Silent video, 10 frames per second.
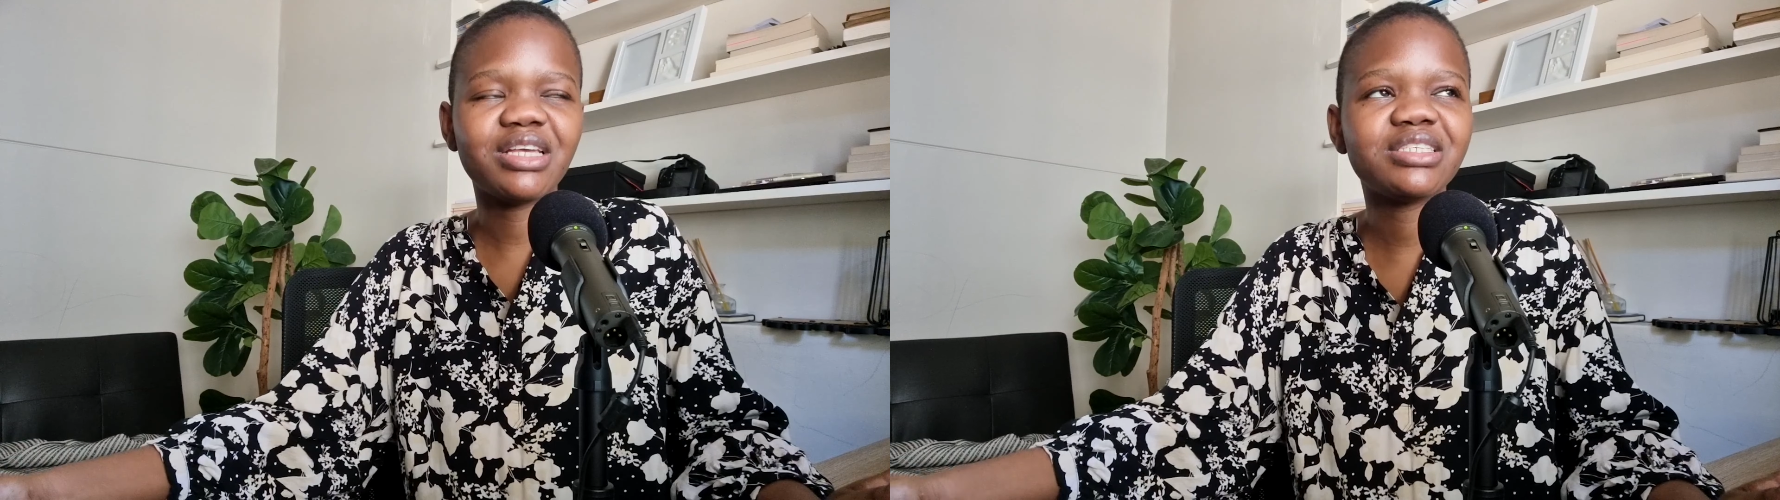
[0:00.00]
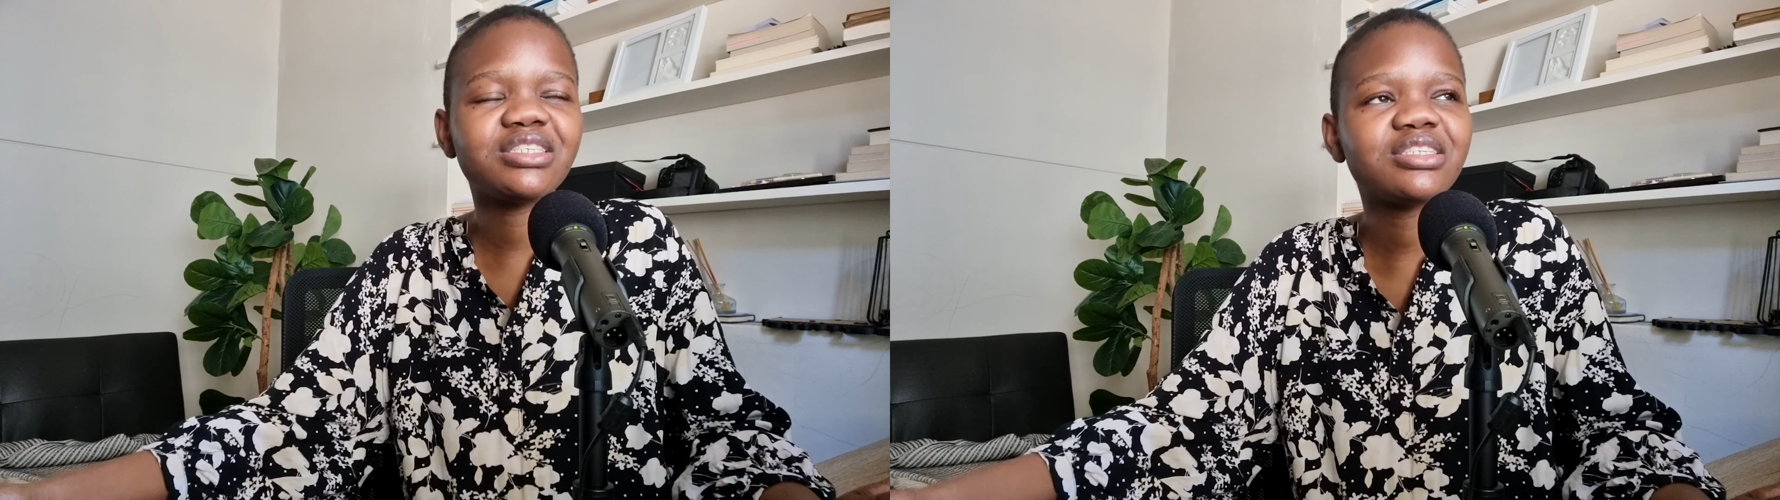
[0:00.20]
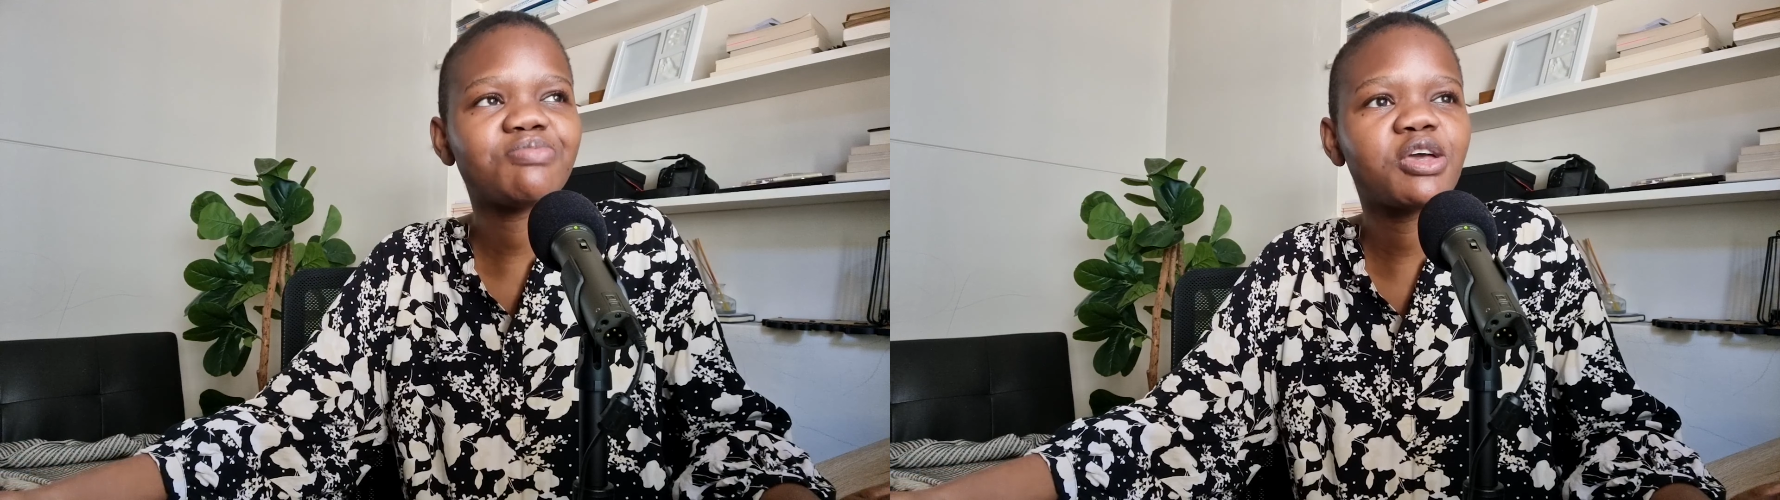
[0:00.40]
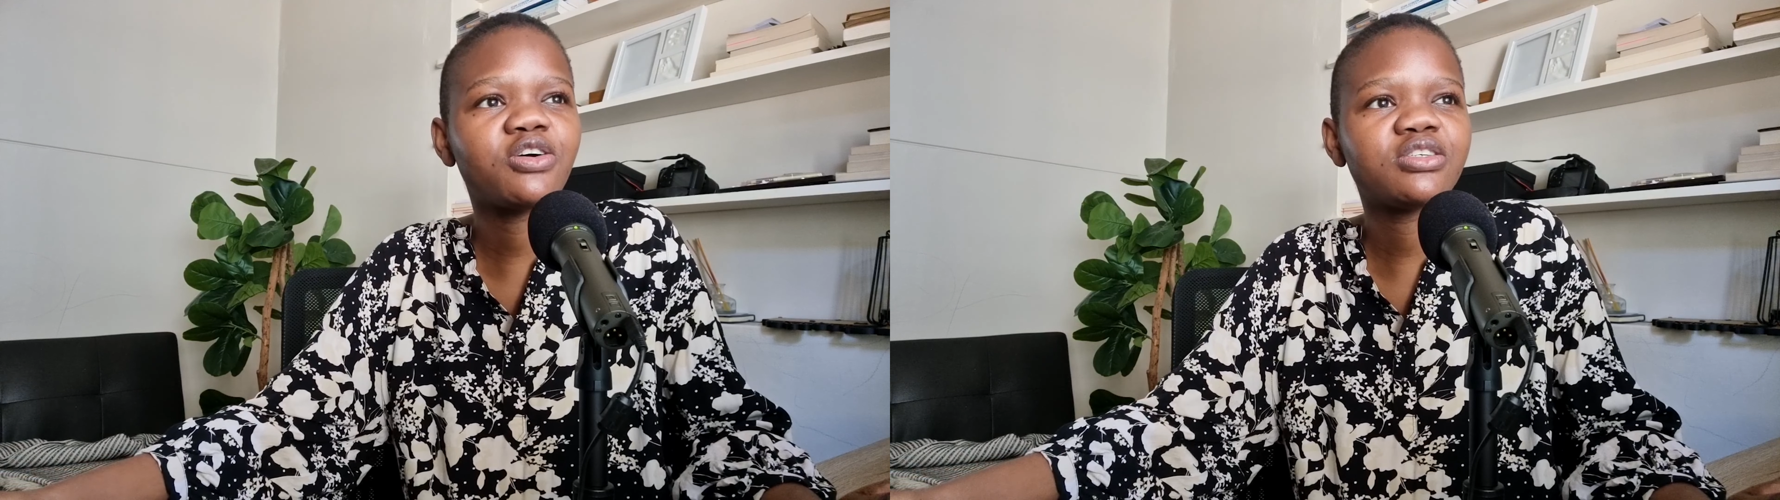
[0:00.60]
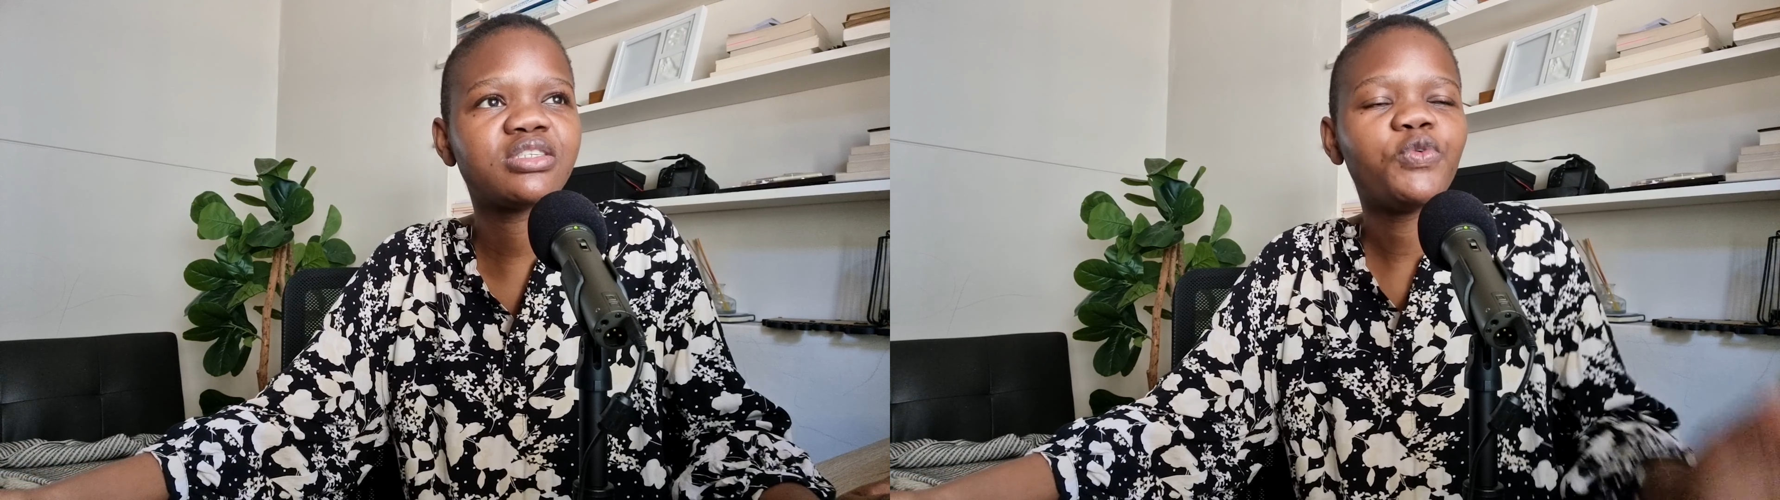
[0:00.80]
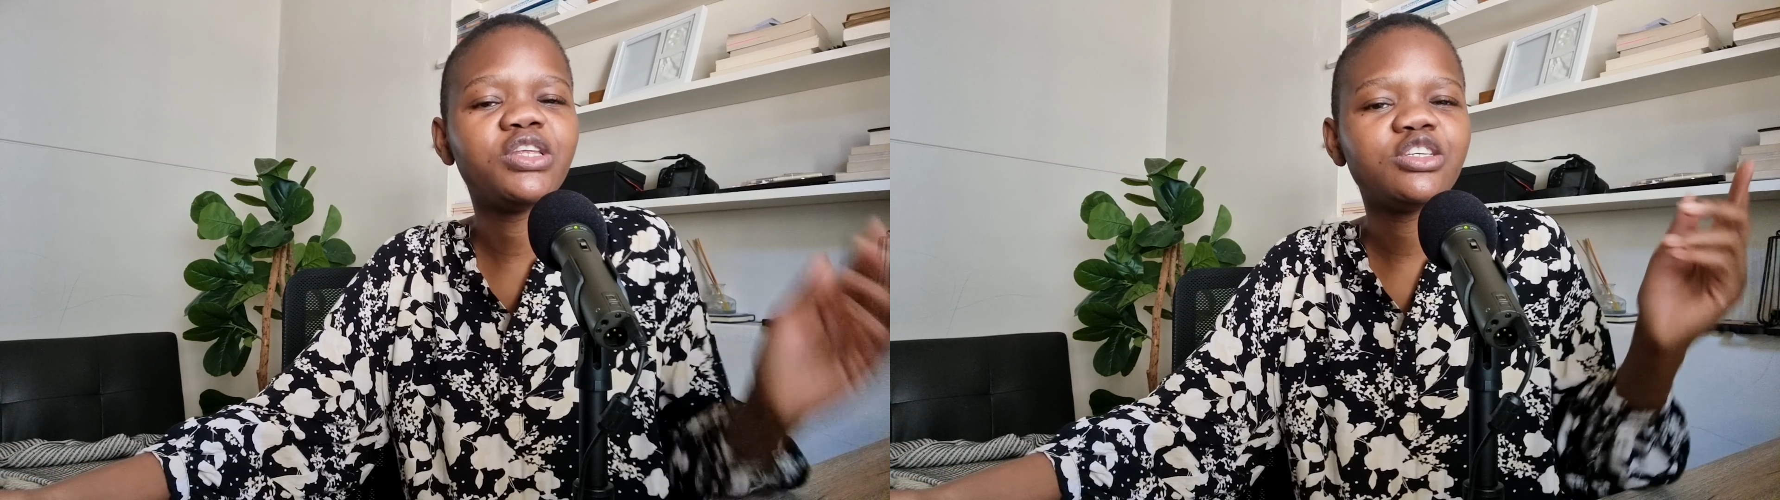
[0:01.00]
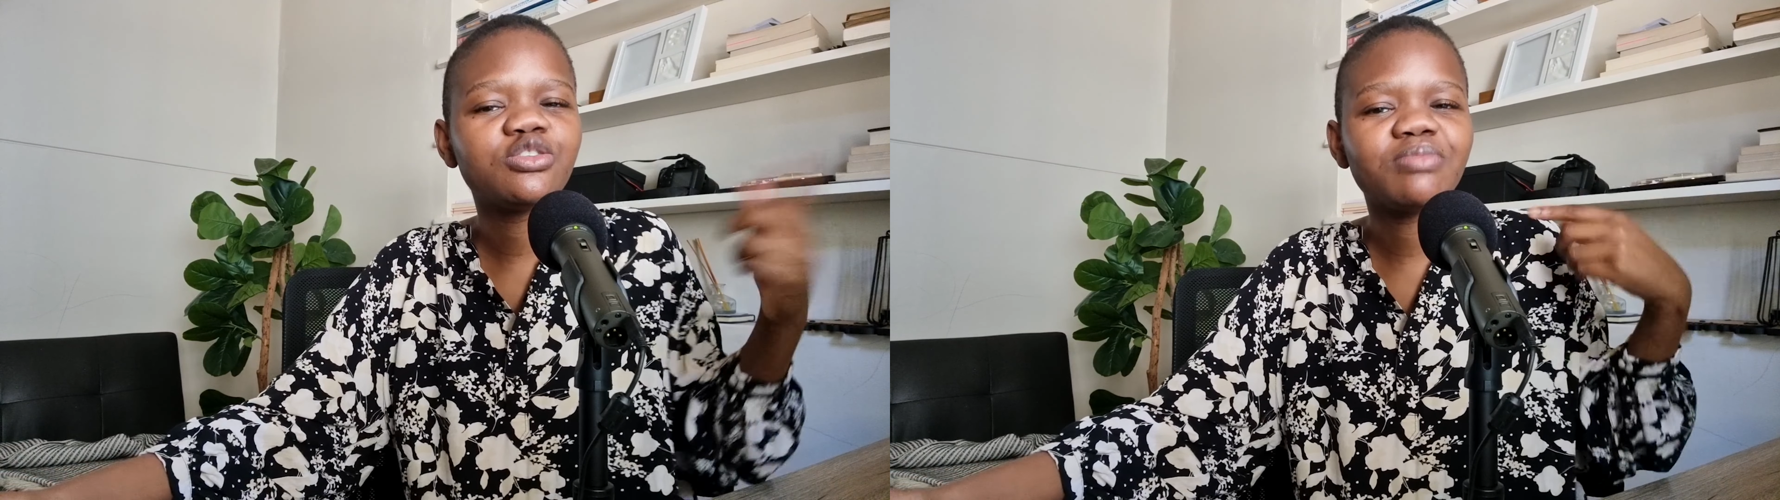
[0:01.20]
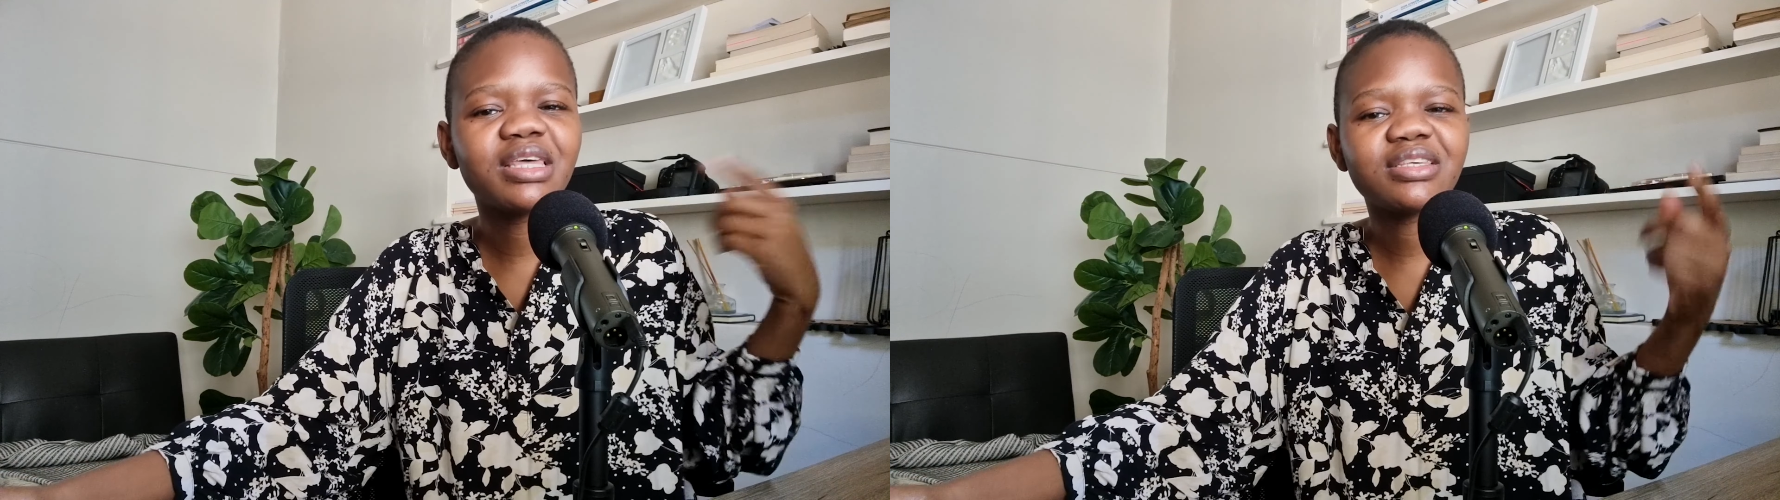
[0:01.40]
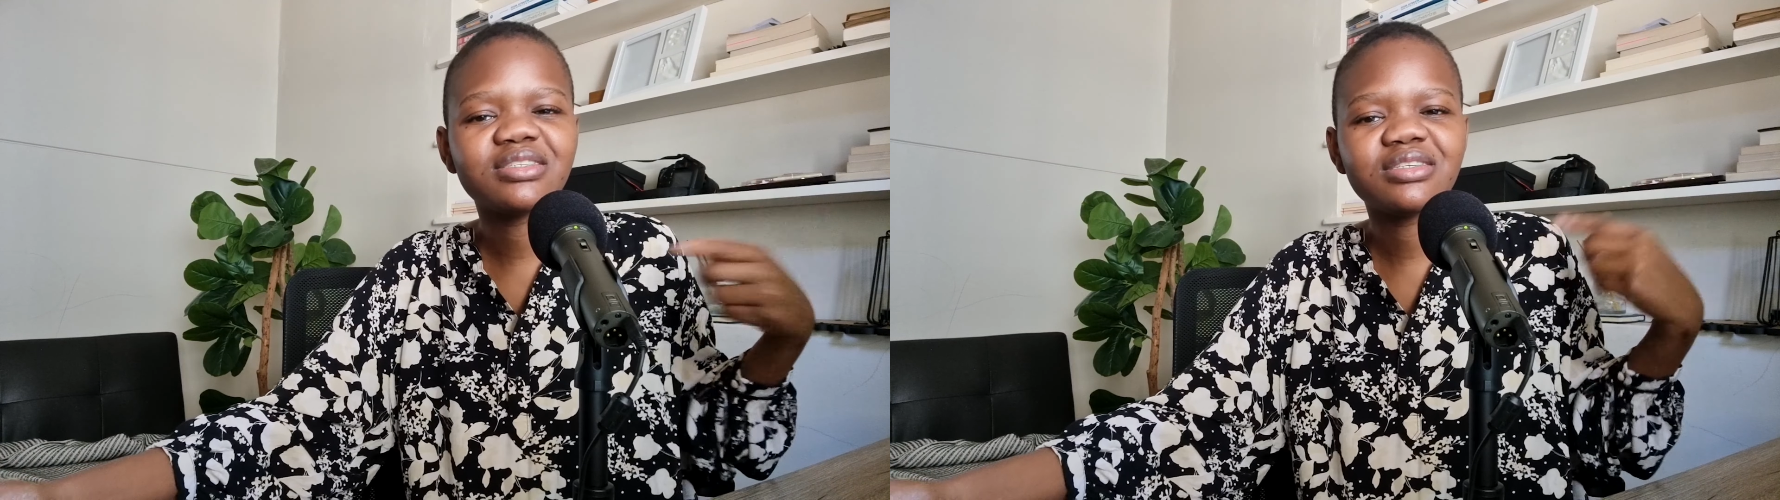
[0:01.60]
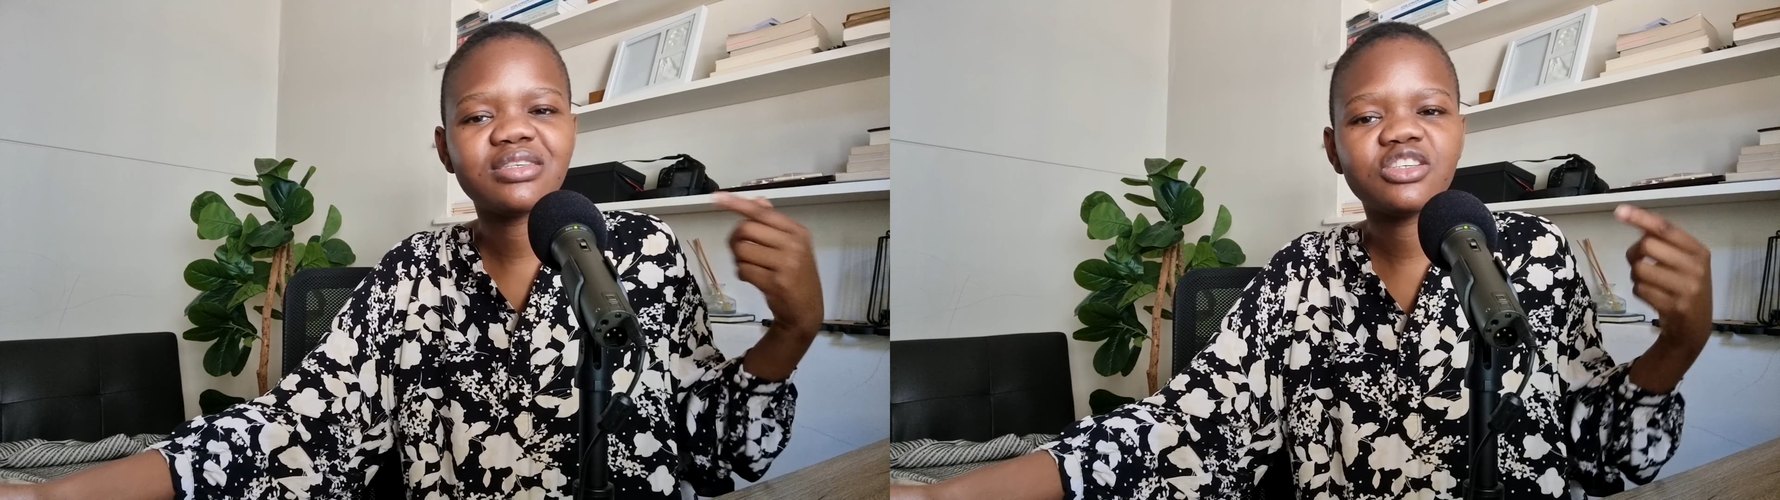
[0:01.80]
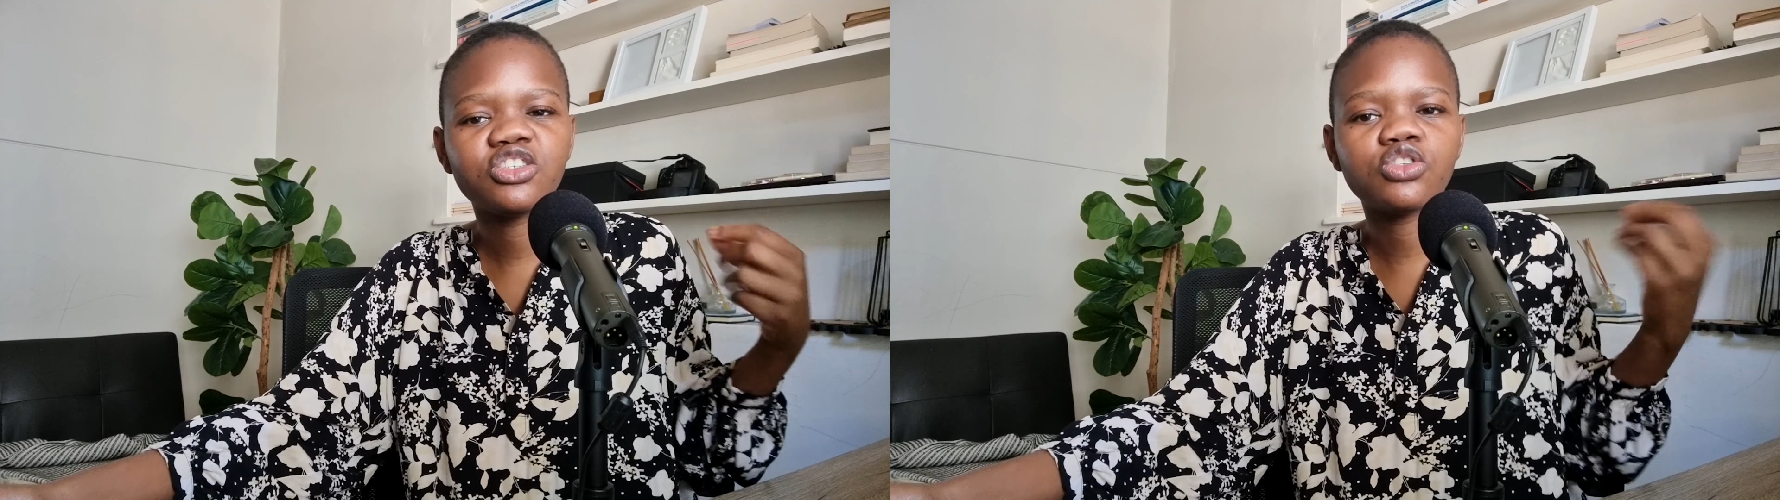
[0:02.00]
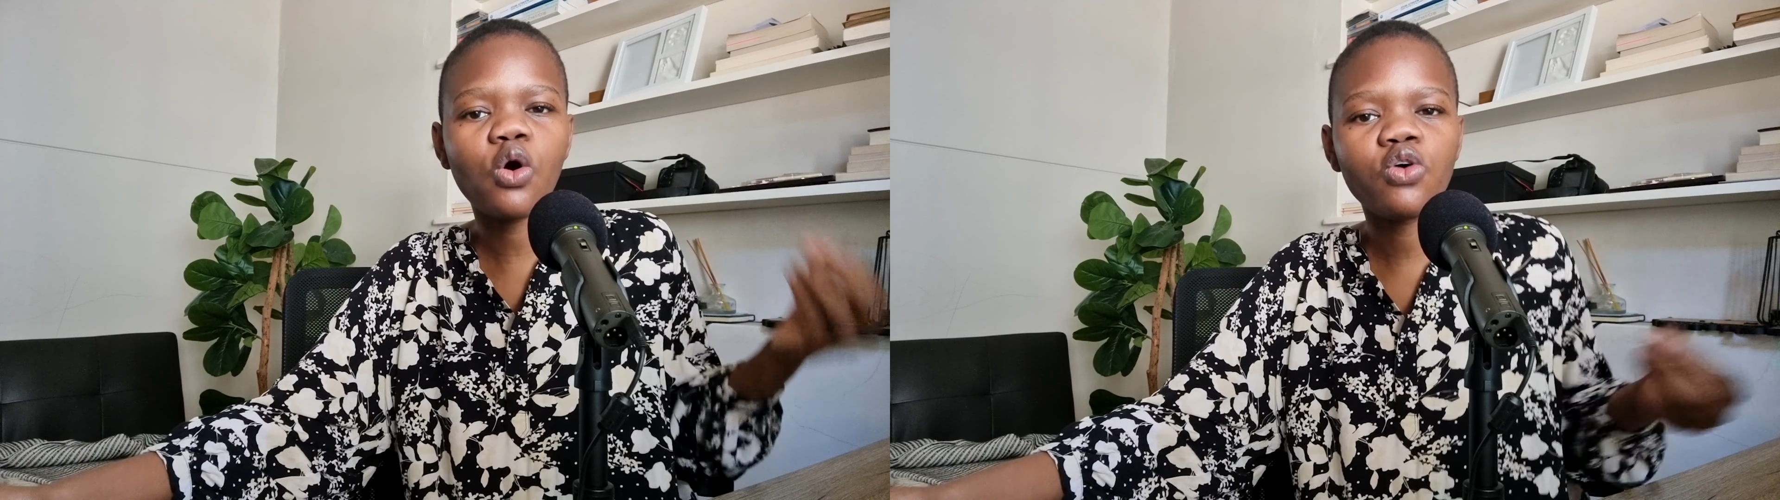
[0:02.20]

is just because we need to make these decisions